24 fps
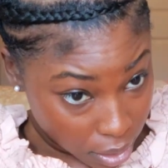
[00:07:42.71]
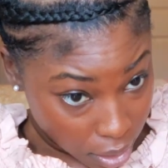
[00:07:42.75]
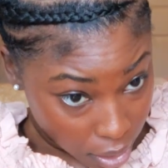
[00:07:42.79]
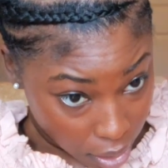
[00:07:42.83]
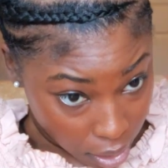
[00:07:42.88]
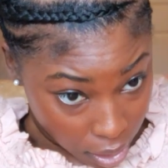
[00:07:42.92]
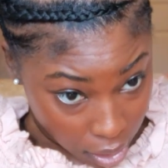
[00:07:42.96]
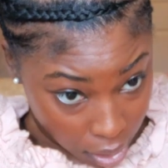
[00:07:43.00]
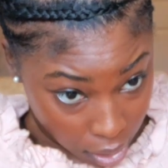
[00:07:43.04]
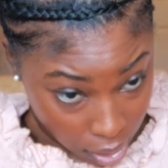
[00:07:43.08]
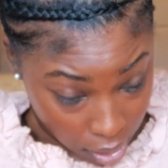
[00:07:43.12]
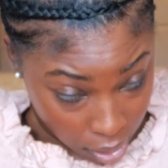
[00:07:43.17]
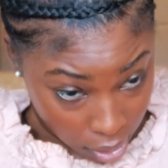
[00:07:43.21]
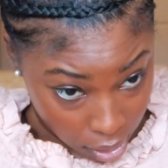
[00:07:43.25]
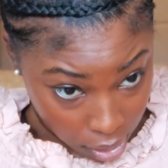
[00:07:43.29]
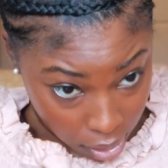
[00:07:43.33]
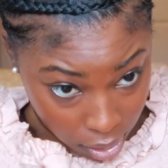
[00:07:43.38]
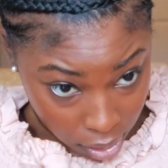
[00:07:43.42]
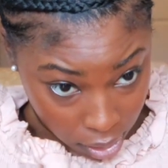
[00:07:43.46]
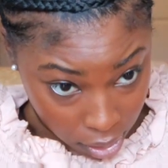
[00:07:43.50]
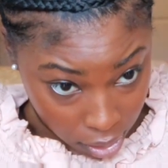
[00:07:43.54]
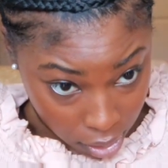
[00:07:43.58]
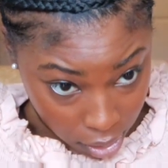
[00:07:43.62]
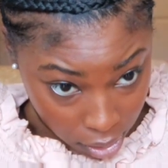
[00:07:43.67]

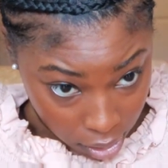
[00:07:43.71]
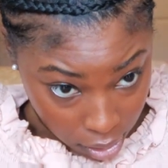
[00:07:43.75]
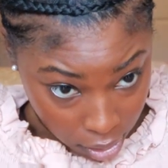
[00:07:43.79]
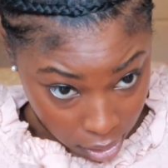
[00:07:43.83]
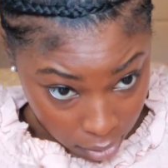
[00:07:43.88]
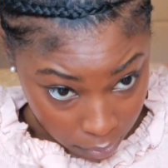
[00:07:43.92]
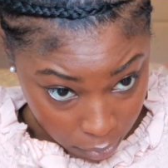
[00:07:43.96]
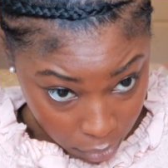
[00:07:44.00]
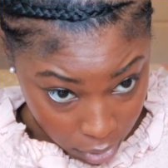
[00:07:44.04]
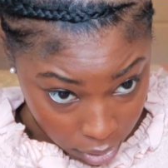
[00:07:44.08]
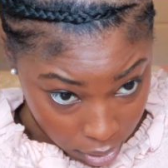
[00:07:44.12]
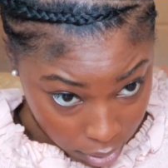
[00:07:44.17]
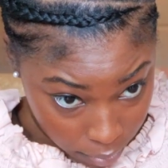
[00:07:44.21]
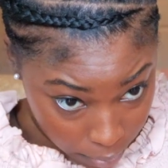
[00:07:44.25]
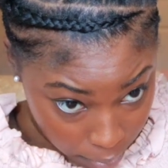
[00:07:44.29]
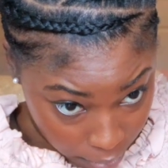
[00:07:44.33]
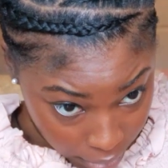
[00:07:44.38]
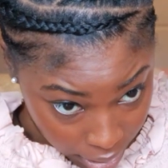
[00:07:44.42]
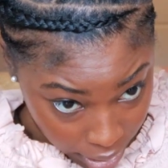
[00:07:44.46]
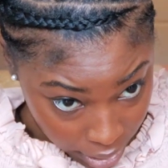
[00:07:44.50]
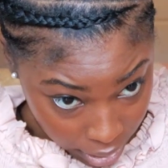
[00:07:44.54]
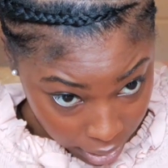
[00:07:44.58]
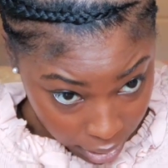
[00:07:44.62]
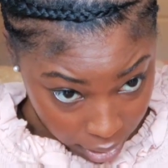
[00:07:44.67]
And I'm gonna
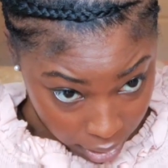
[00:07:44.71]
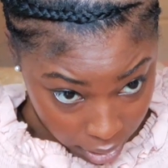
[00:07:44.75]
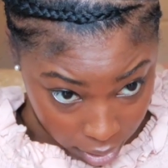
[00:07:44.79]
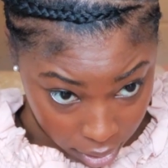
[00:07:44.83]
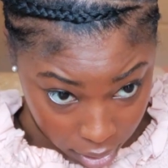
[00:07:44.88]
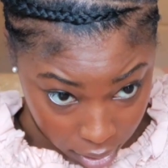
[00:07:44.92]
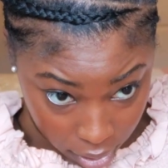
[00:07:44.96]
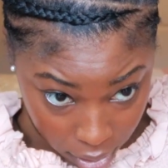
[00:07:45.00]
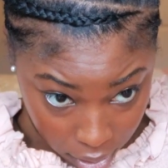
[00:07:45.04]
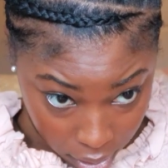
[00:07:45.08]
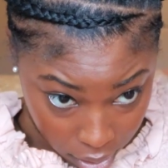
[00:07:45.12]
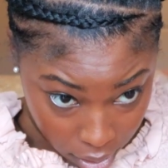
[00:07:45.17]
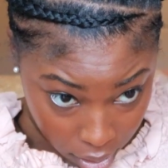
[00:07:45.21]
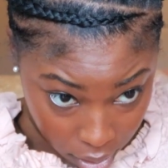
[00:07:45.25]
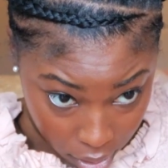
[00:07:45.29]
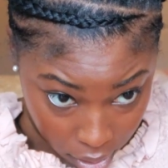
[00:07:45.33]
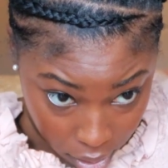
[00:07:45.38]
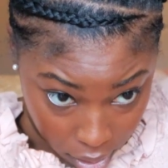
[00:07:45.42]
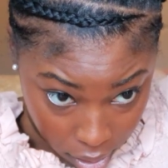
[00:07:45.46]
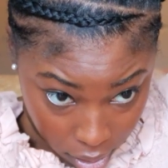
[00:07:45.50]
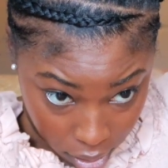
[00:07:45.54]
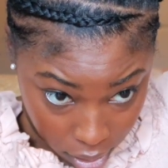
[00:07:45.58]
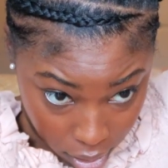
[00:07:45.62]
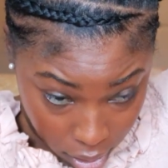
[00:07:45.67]
make
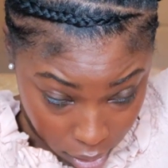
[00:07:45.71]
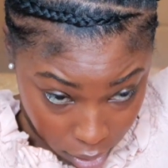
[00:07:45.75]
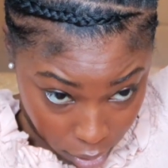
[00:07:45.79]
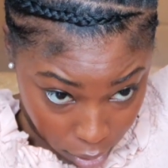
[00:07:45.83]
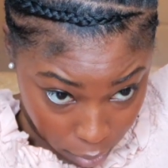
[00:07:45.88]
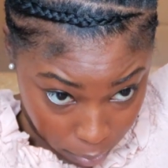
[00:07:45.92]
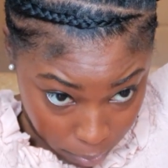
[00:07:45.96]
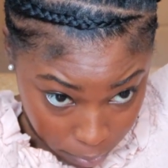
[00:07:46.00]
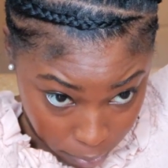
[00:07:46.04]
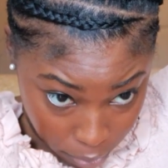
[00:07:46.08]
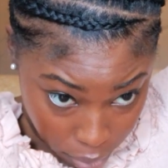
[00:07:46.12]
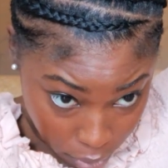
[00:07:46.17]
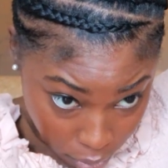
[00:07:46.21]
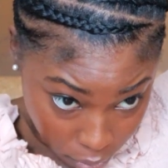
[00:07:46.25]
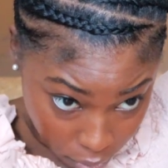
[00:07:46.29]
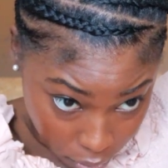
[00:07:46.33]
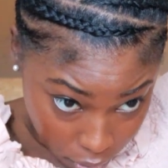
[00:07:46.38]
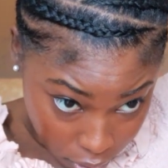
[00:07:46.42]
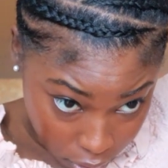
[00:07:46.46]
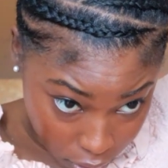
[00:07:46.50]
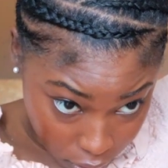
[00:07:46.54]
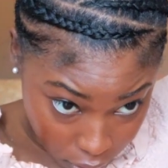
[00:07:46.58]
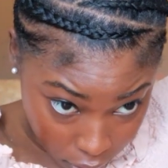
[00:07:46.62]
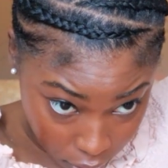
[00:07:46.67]
another
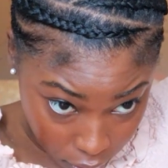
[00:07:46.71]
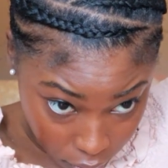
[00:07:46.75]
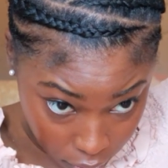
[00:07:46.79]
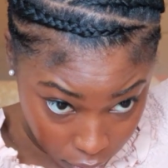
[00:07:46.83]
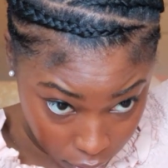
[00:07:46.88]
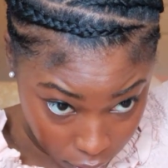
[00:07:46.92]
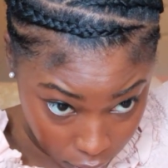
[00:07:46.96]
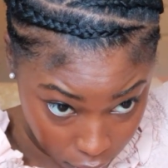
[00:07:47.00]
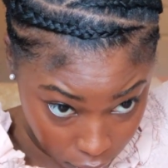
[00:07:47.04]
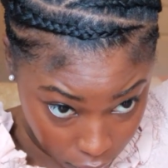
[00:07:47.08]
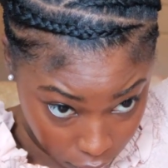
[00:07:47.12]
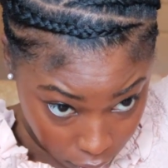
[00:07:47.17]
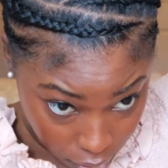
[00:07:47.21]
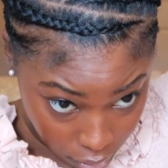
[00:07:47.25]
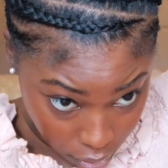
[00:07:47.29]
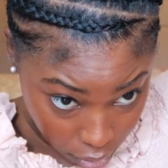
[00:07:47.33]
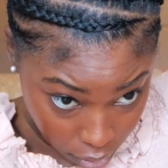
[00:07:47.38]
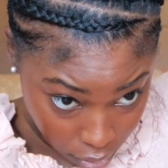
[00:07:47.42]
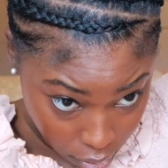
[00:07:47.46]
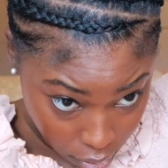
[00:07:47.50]
ponytail here